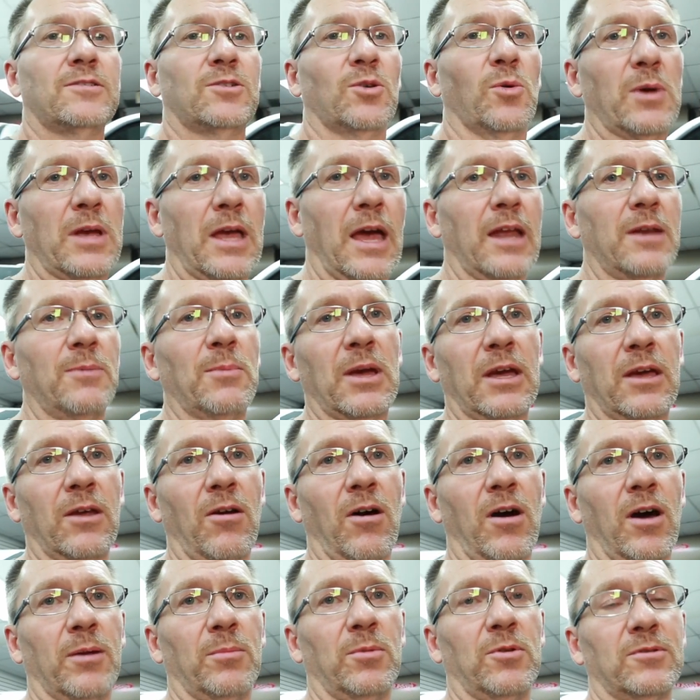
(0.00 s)
So we had to make an
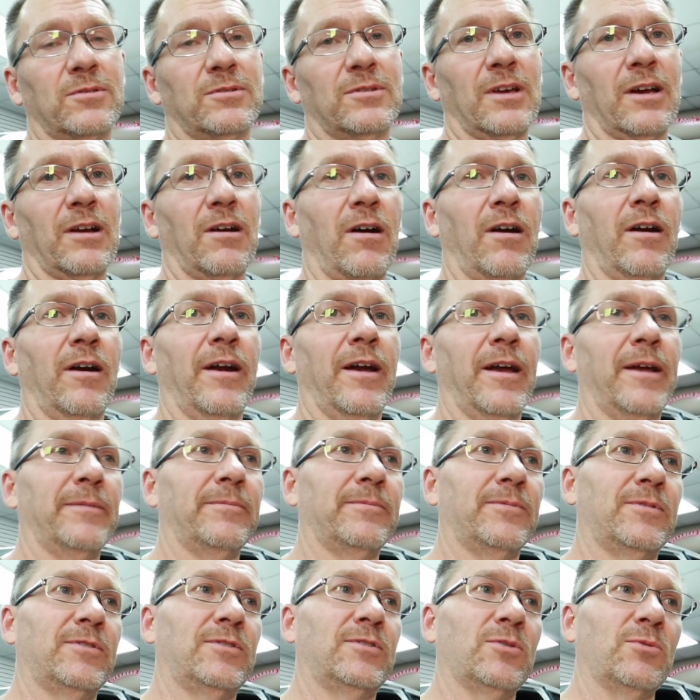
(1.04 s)
audible. It's like, all right,
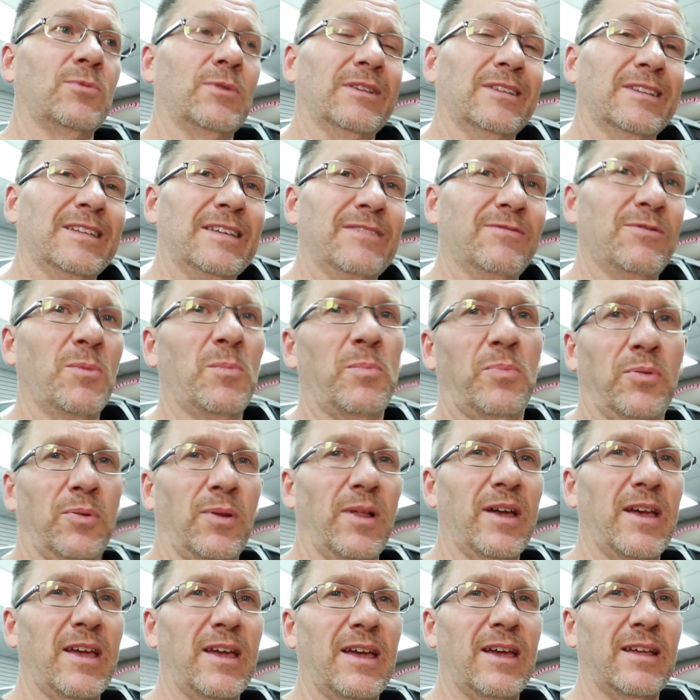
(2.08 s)
do we leave them
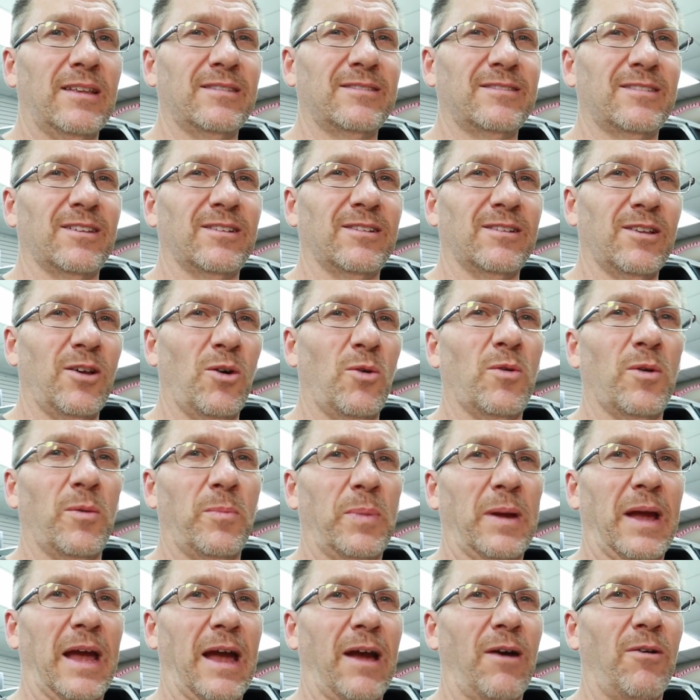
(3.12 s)
play at the lower
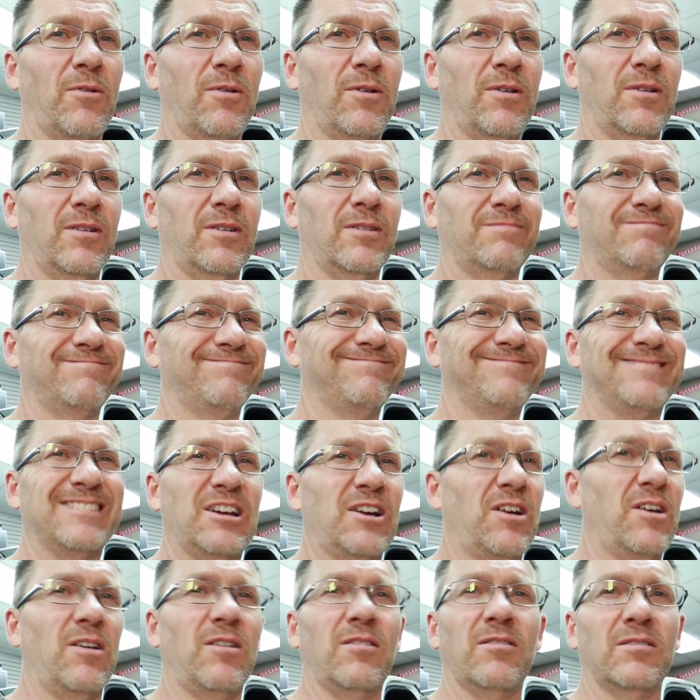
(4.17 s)
power?
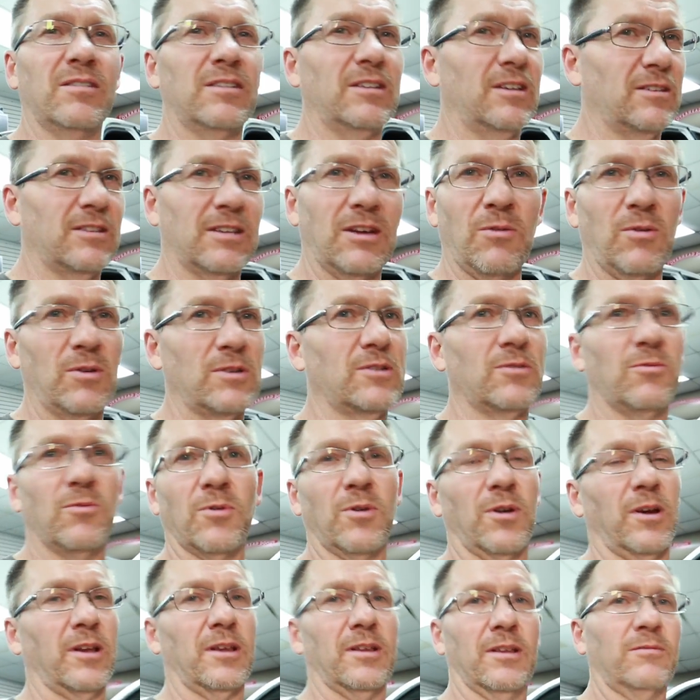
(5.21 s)
No, that wasn't
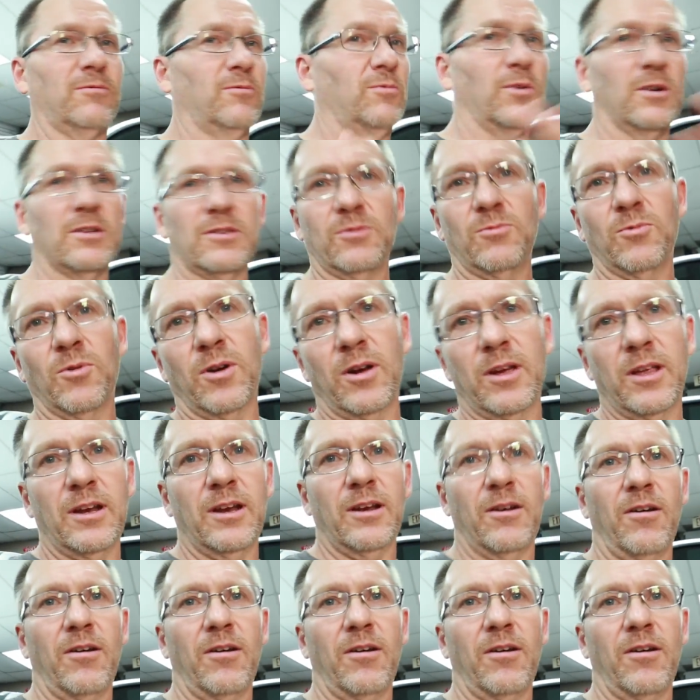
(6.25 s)
working. It wasn't working at